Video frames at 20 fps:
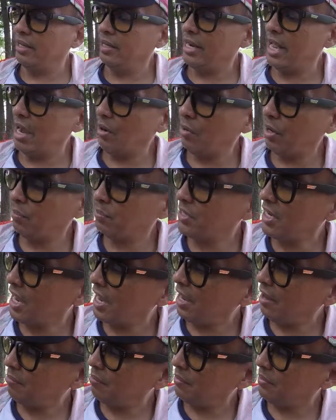now up
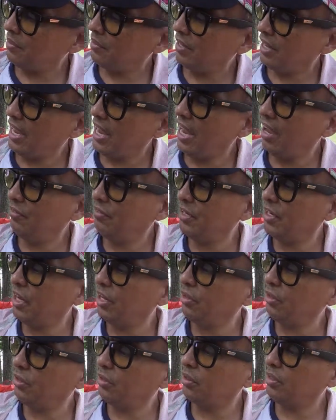top, I have the
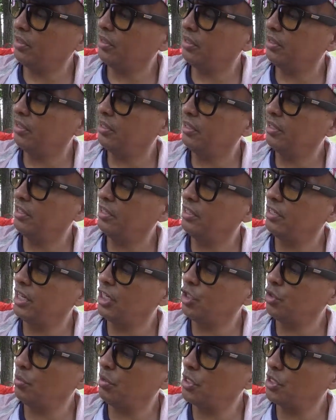other
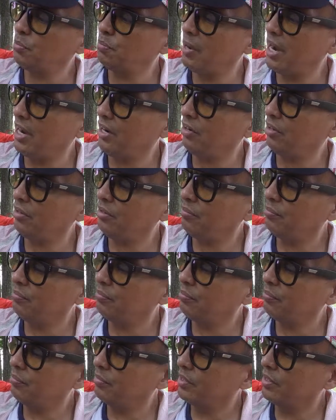Dutchware spider,
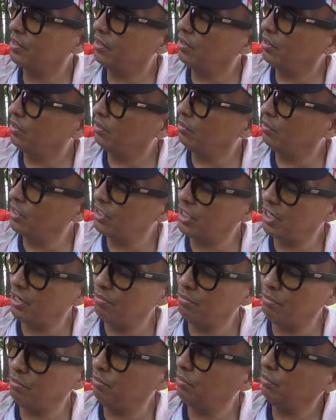which
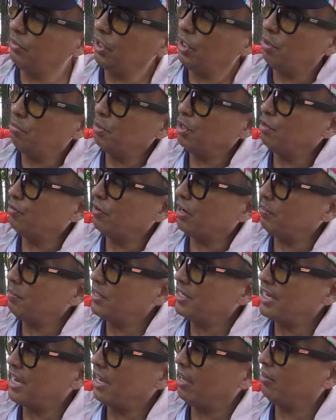can, you know, move up
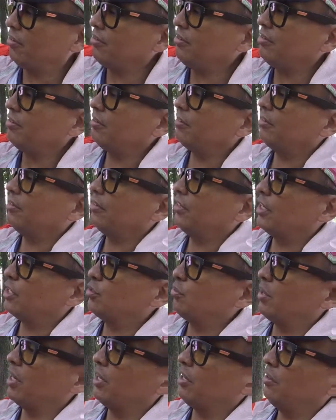and down
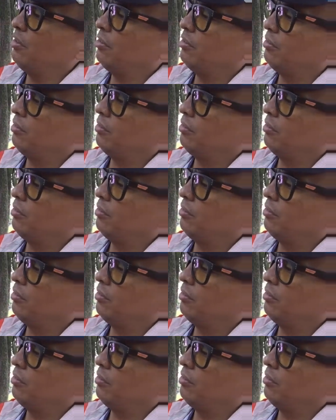as well.